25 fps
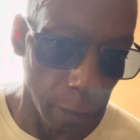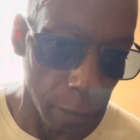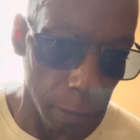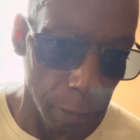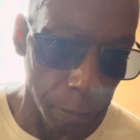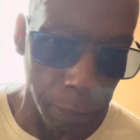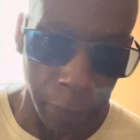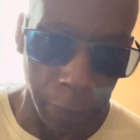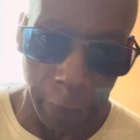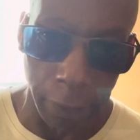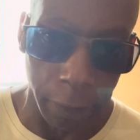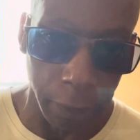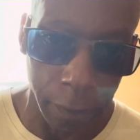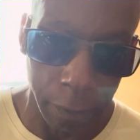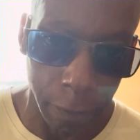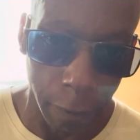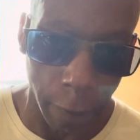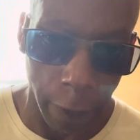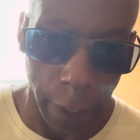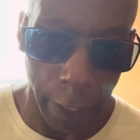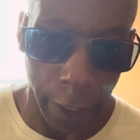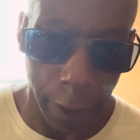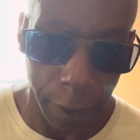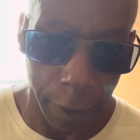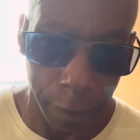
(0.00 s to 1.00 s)
me,
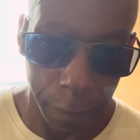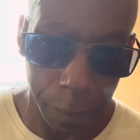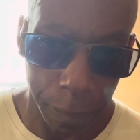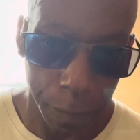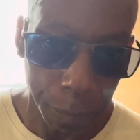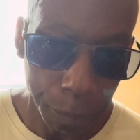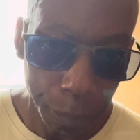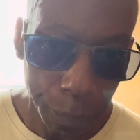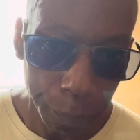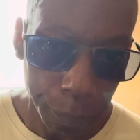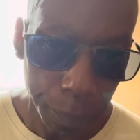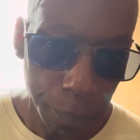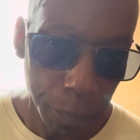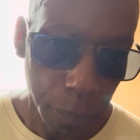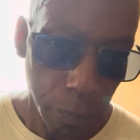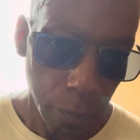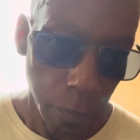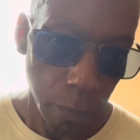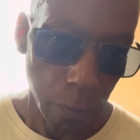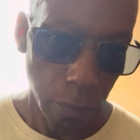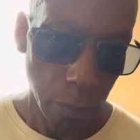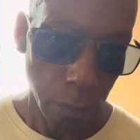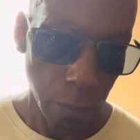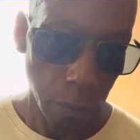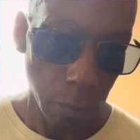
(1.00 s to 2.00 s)
right?
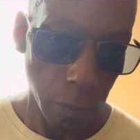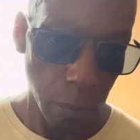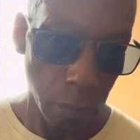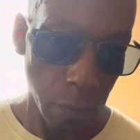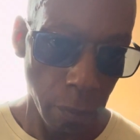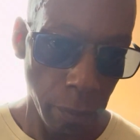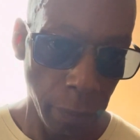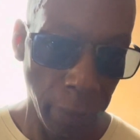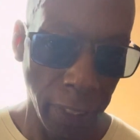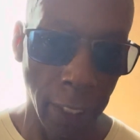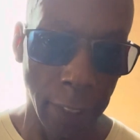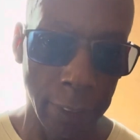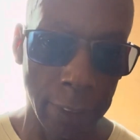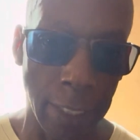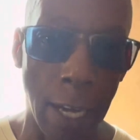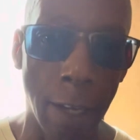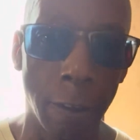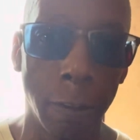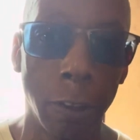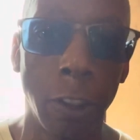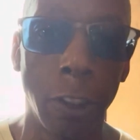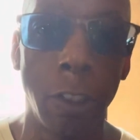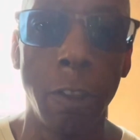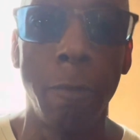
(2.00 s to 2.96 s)
Because I was a